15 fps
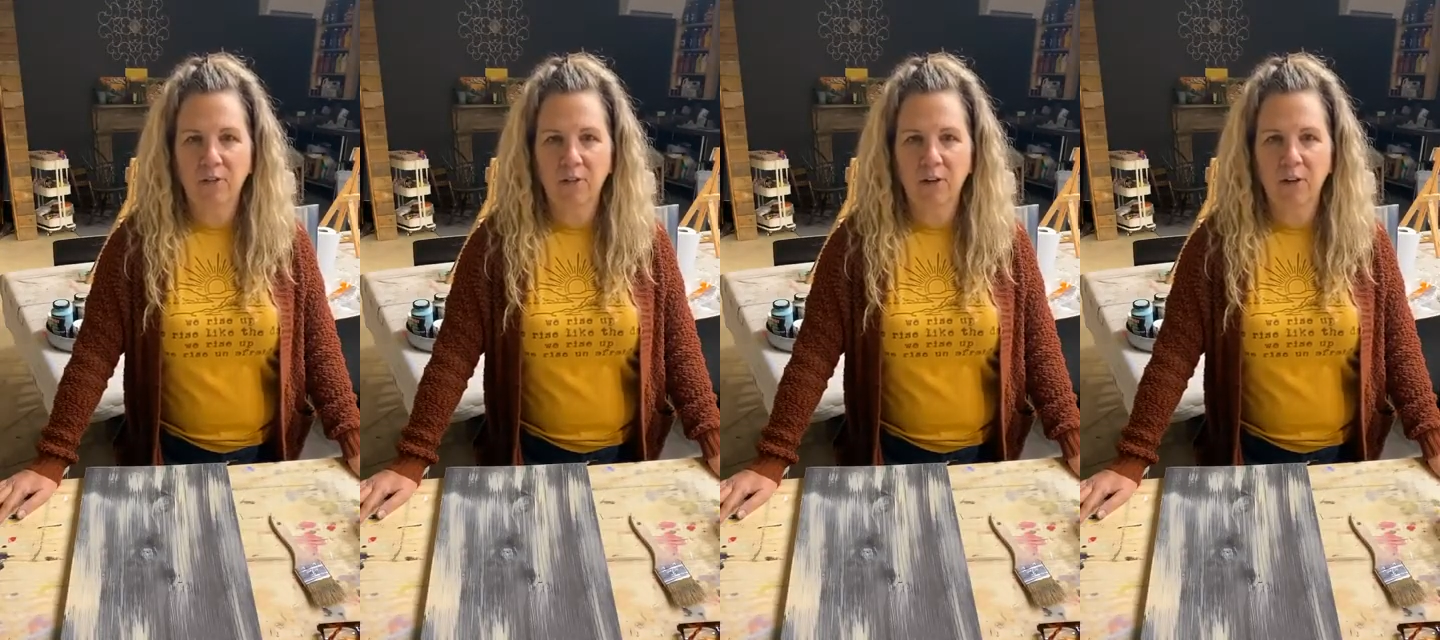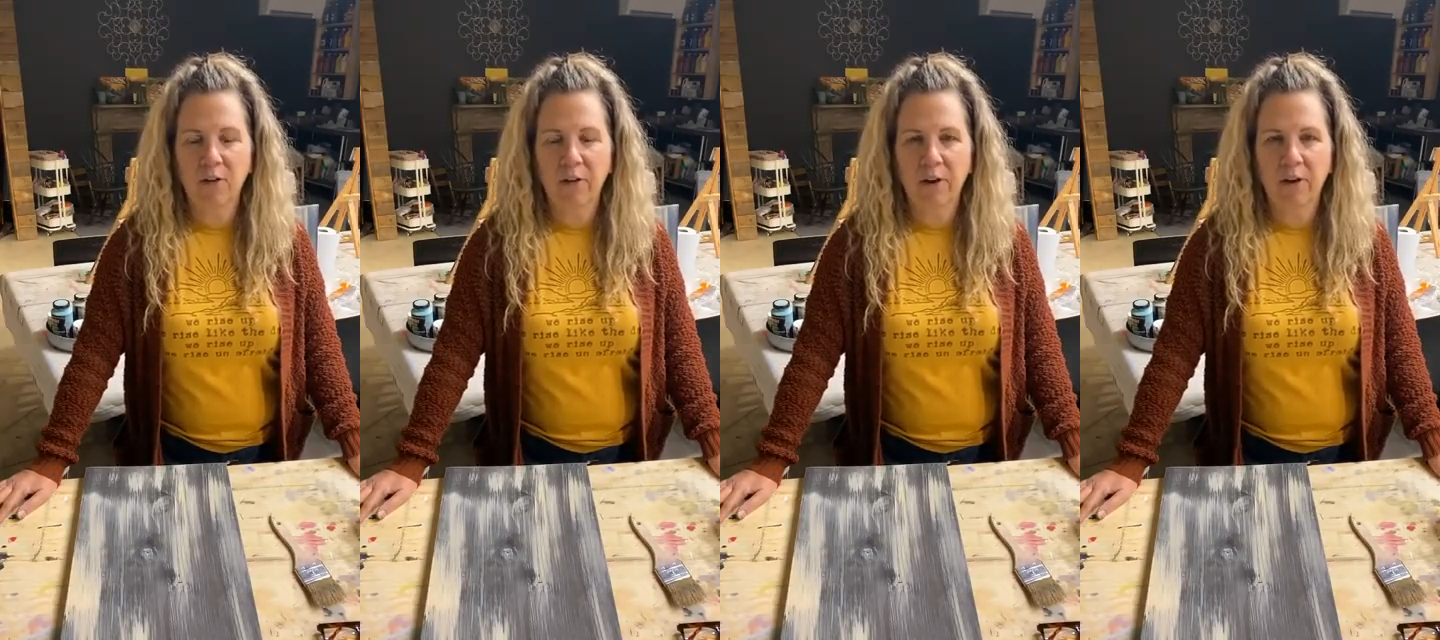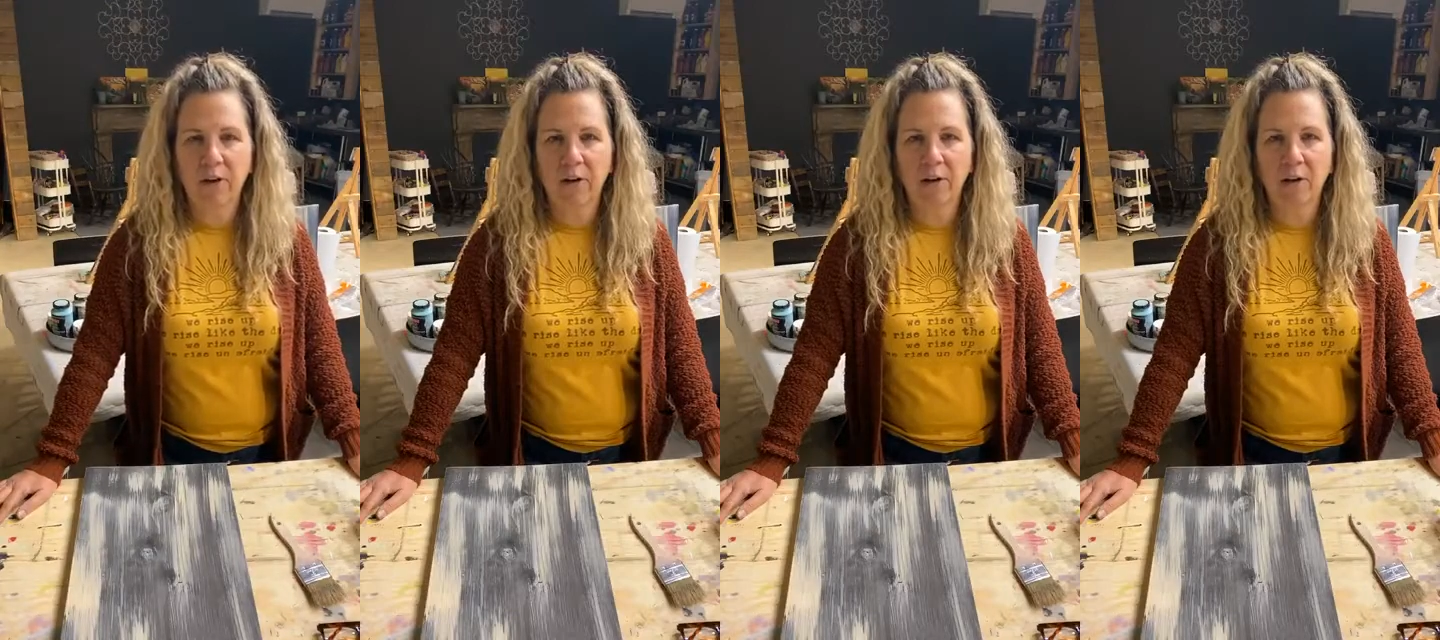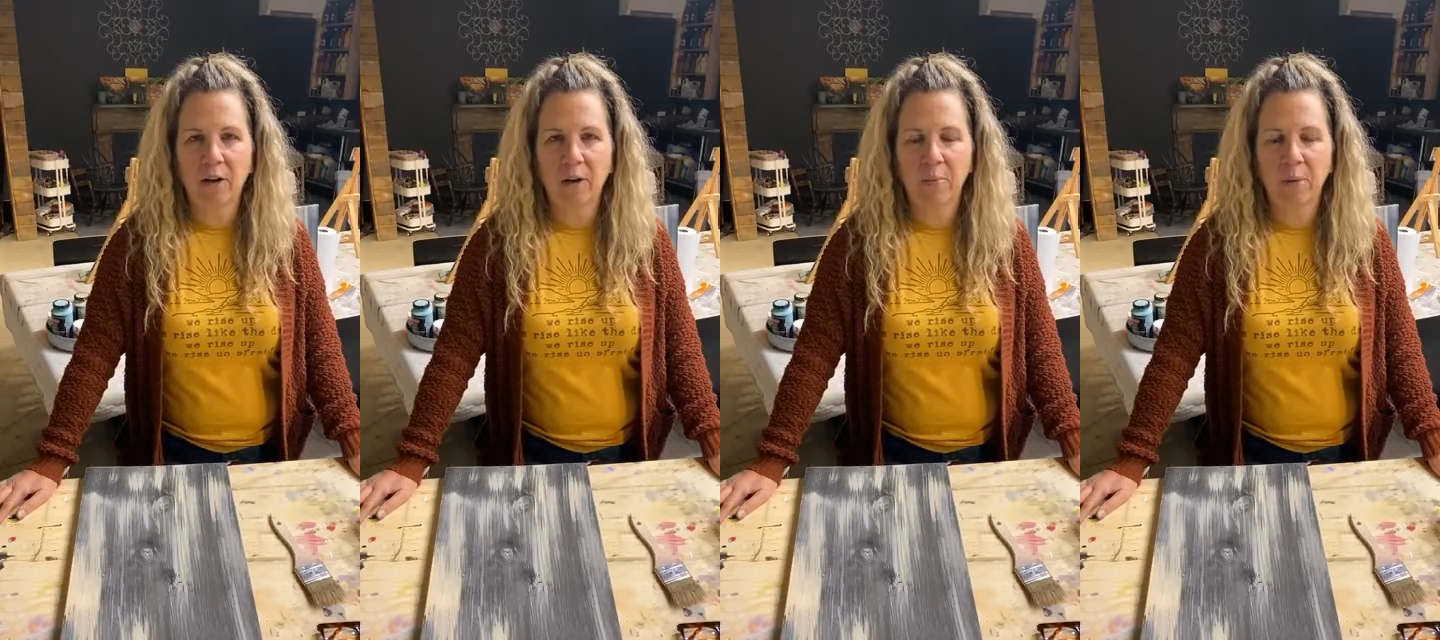there,
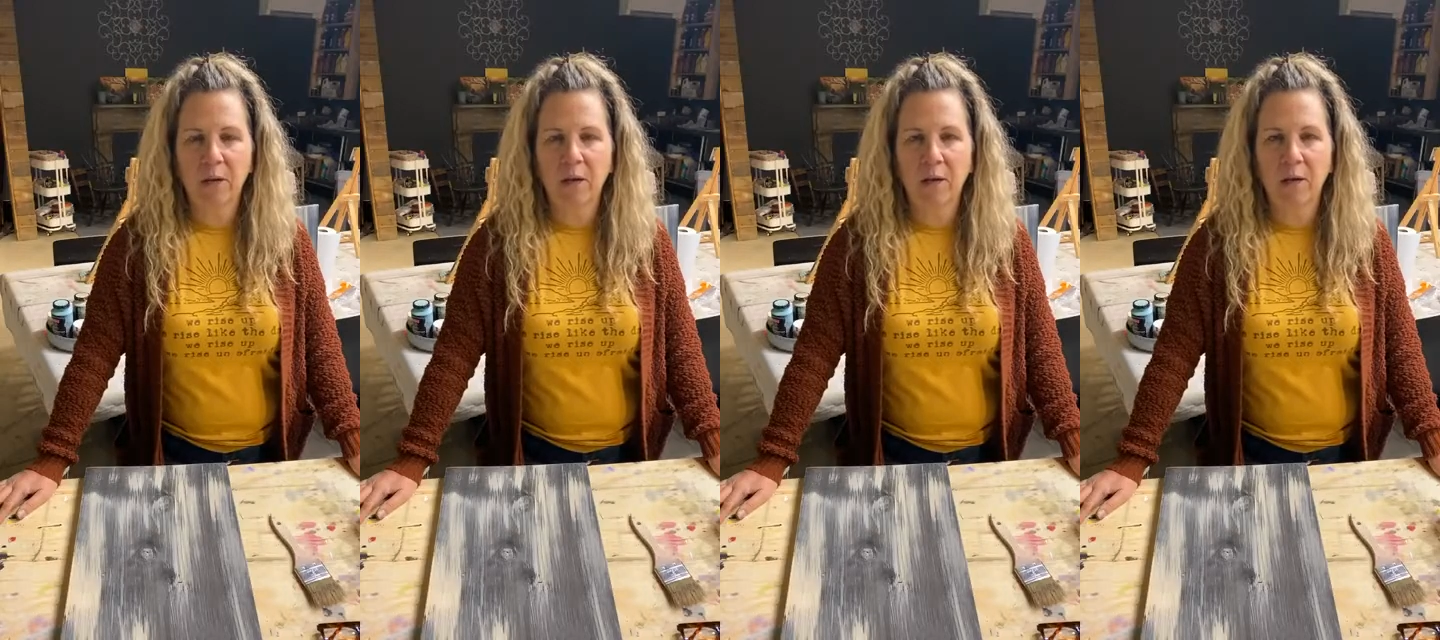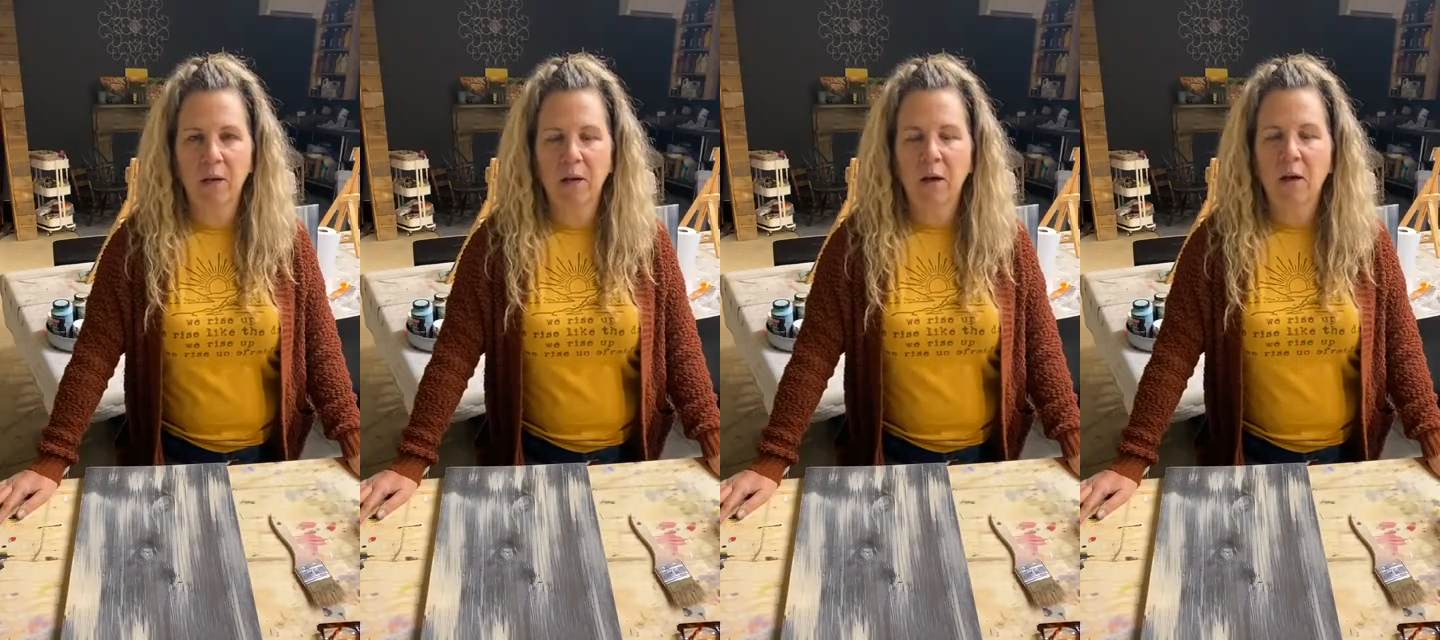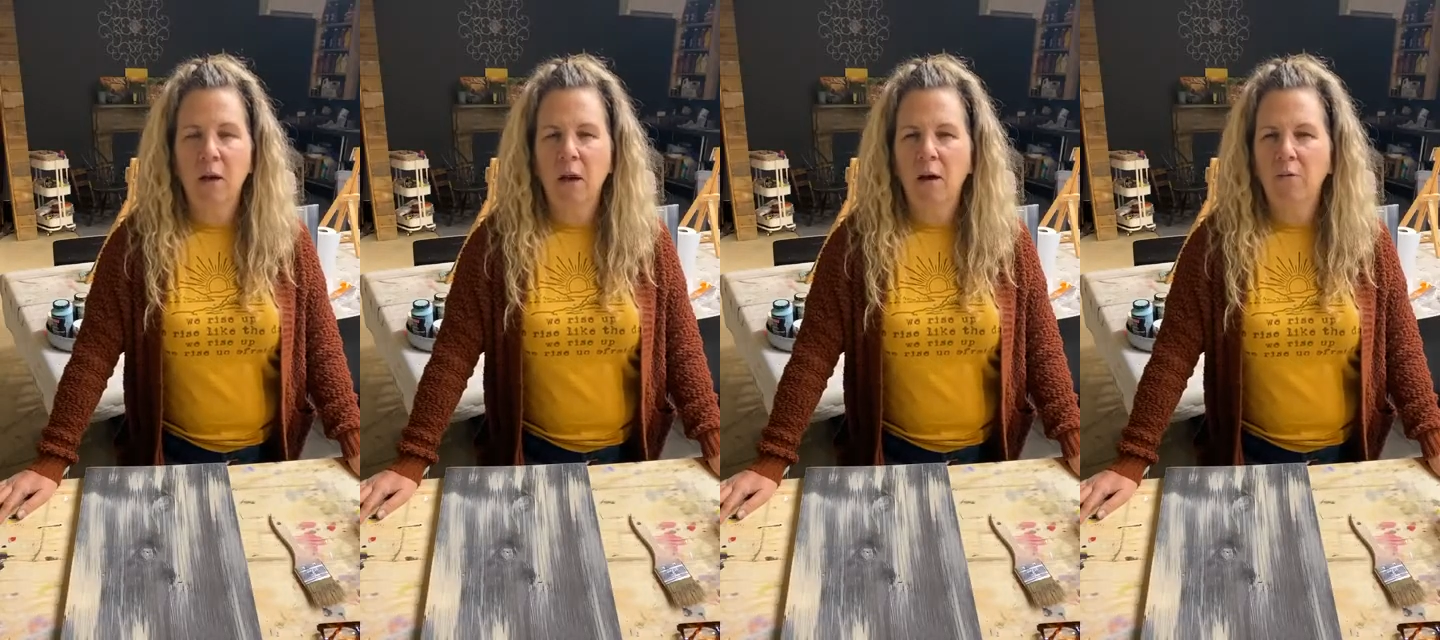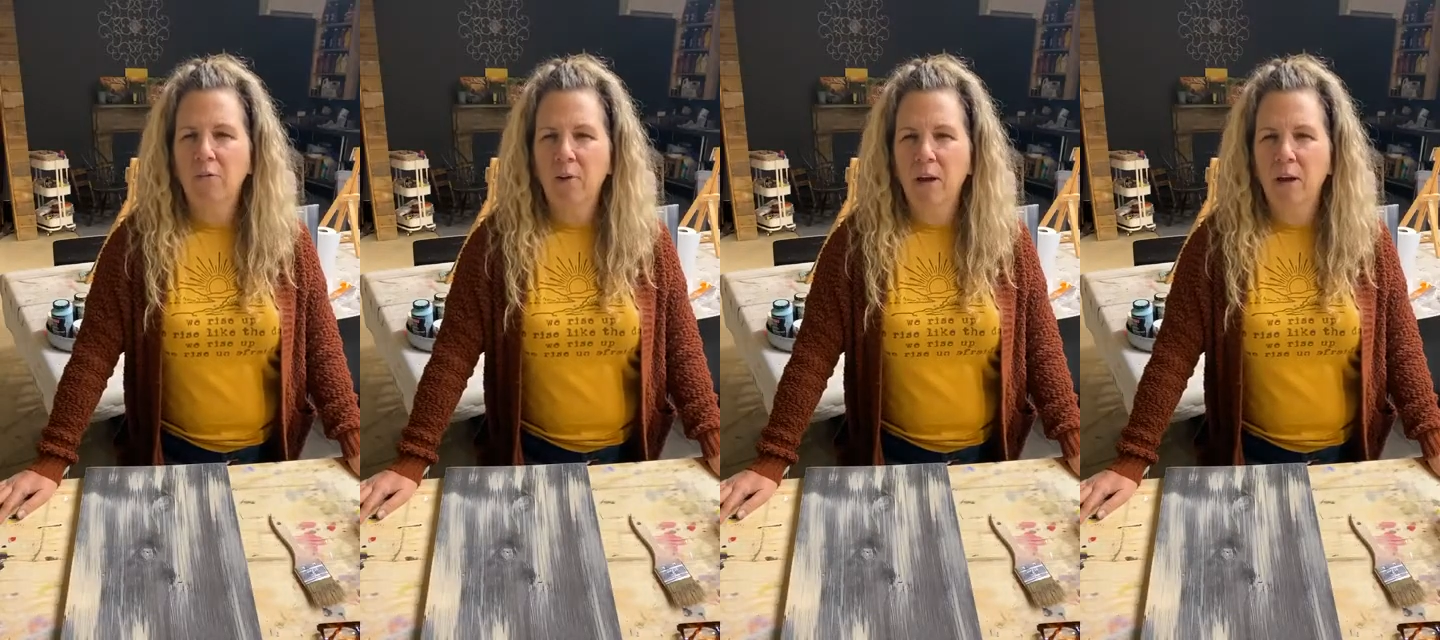and not be
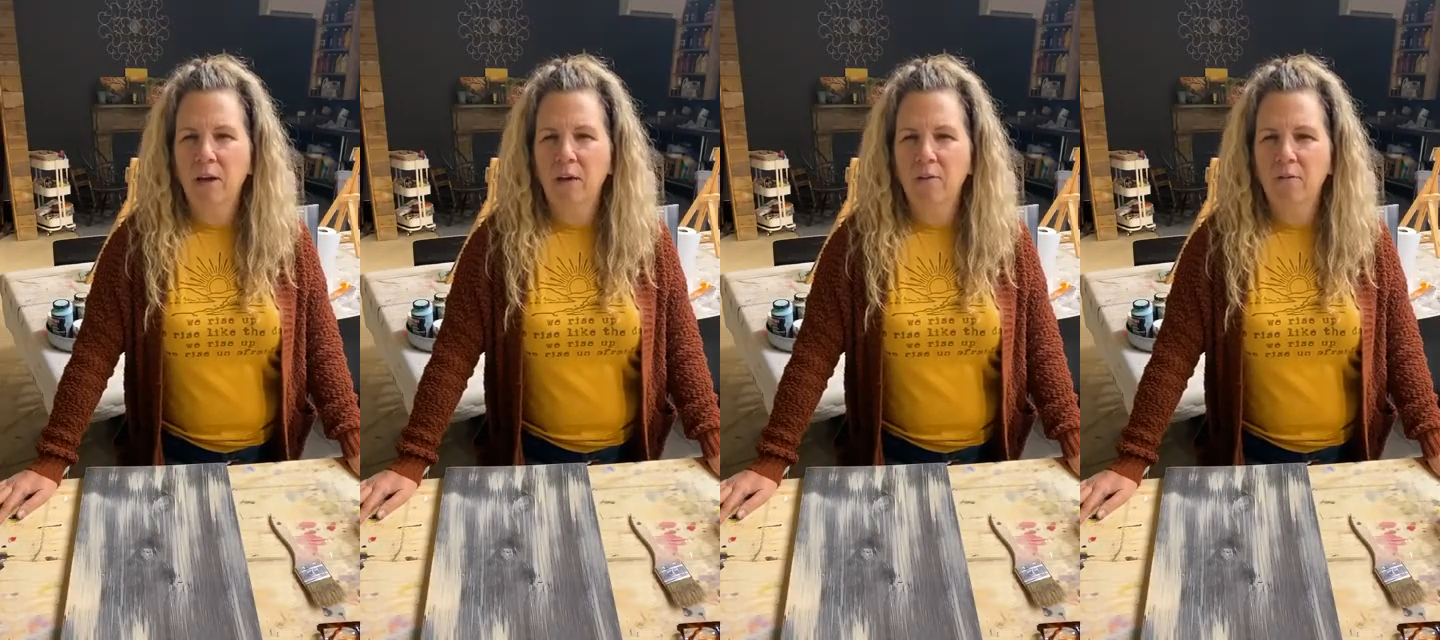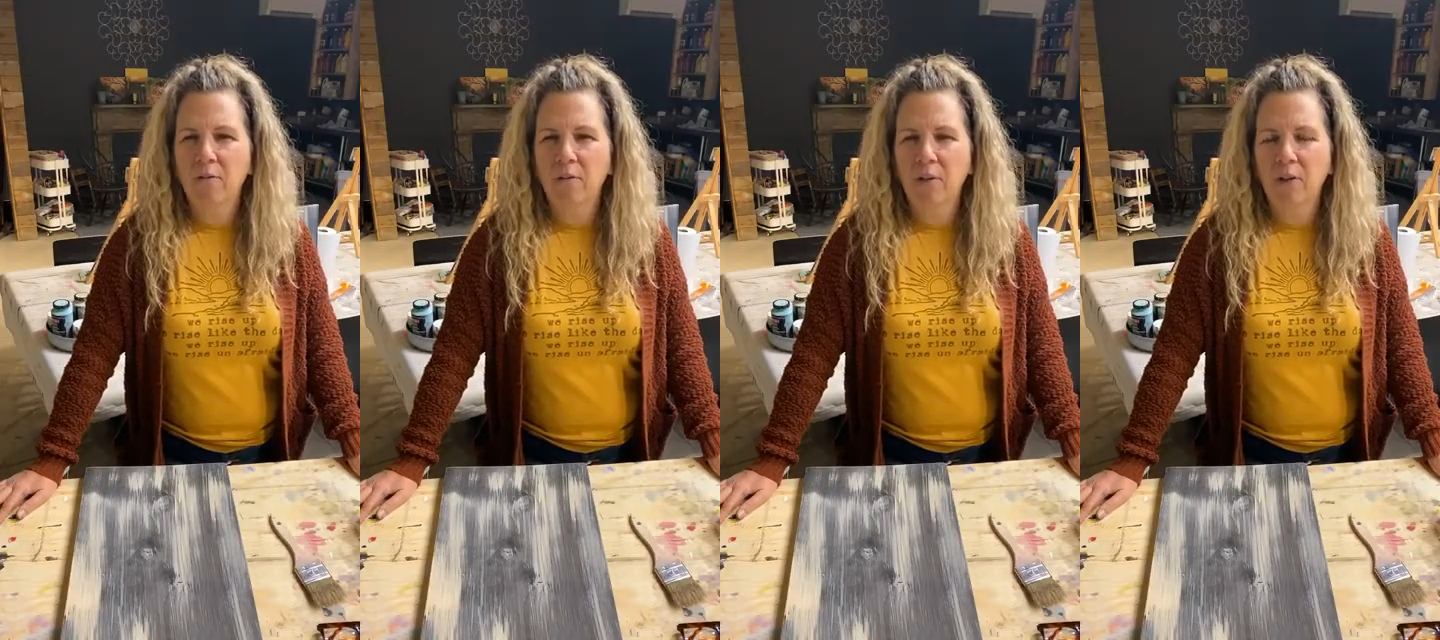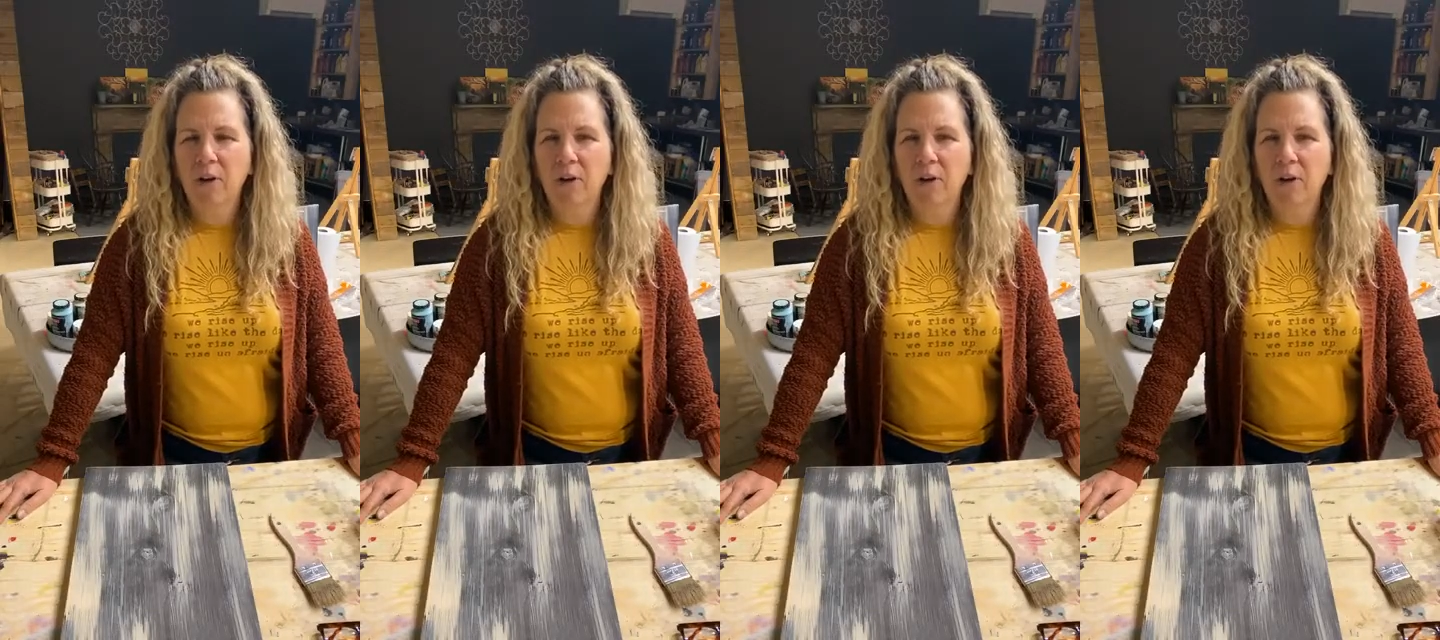afraid of,